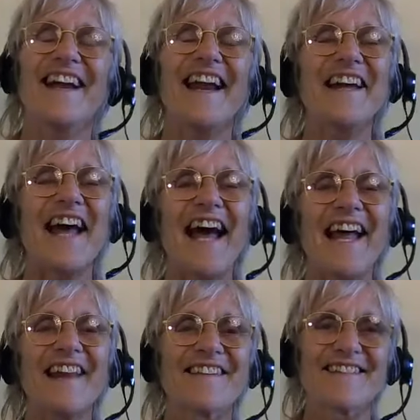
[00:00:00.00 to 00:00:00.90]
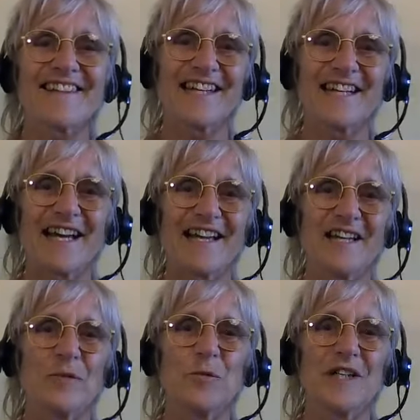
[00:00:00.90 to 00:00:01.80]
like ants in a
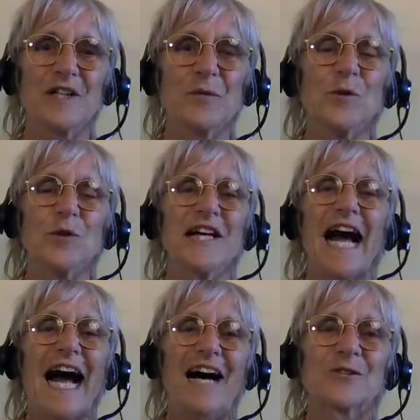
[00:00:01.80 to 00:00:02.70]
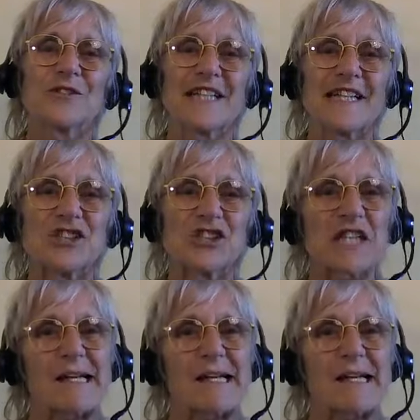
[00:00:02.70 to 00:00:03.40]
in a in a wooden house they